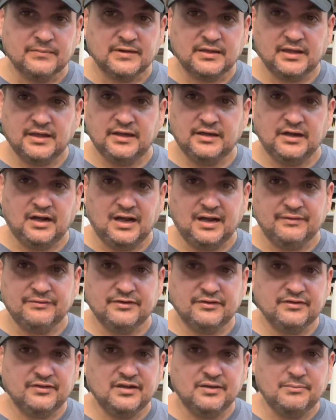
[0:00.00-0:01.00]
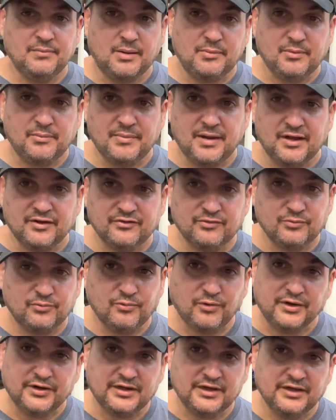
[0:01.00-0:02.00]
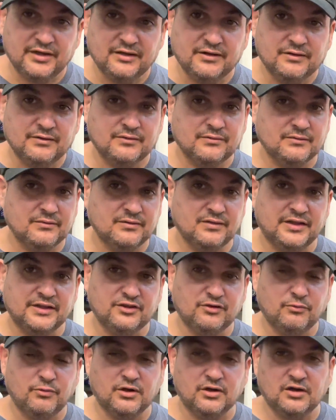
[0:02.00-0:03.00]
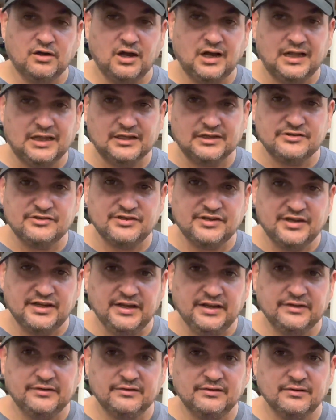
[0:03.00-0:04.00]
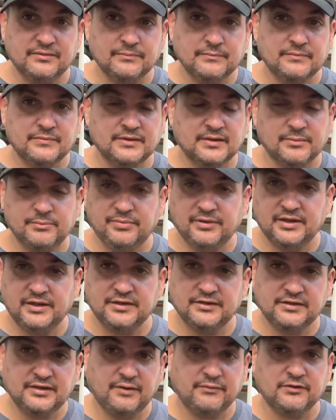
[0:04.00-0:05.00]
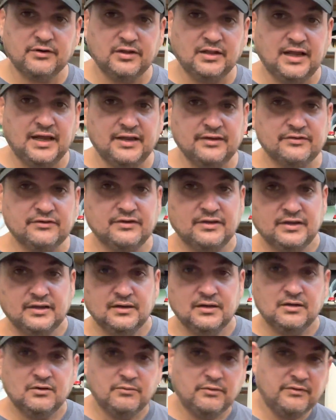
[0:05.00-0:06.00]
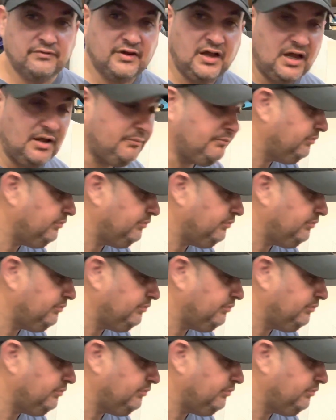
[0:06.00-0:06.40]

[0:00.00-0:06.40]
and obviously Mama Mouse working like the workaholic she is. But nevertheless, we've got